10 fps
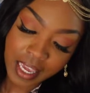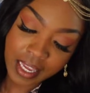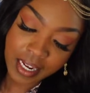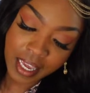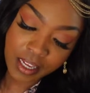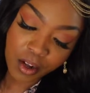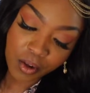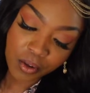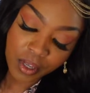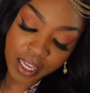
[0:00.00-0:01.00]
in a
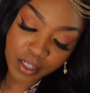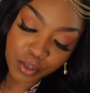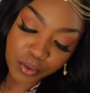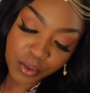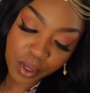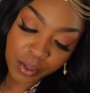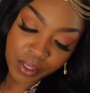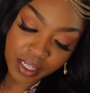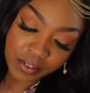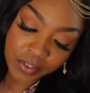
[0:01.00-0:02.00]
gold, a new gold
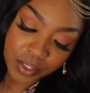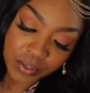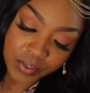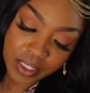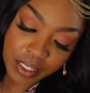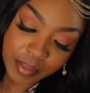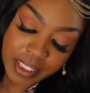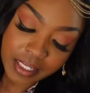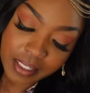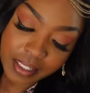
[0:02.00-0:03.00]
anniversary
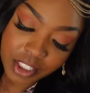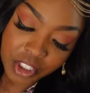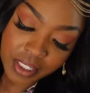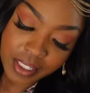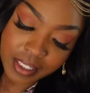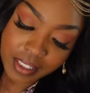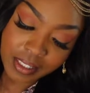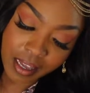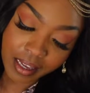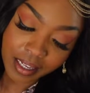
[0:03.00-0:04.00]
limited edition
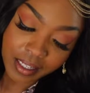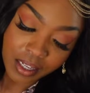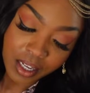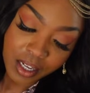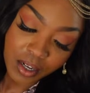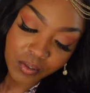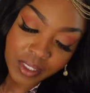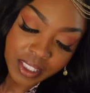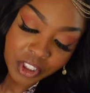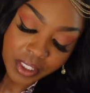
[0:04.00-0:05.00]
design.
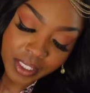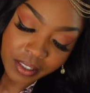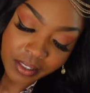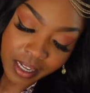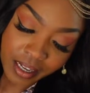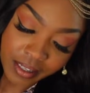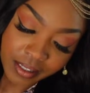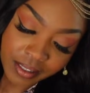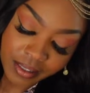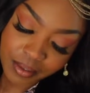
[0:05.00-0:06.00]
Release your inner
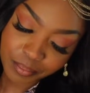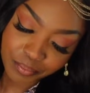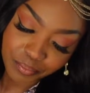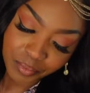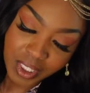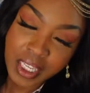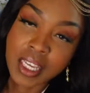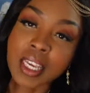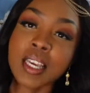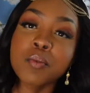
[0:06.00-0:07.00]
goddess,
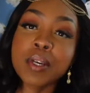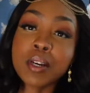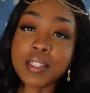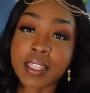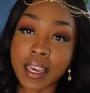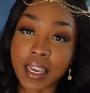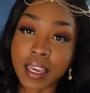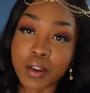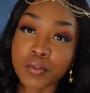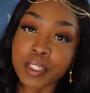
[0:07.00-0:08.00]
we're gonna
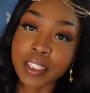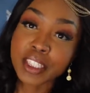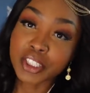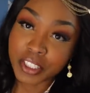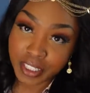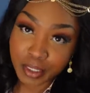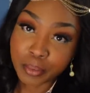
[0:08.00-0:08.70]
say release your inner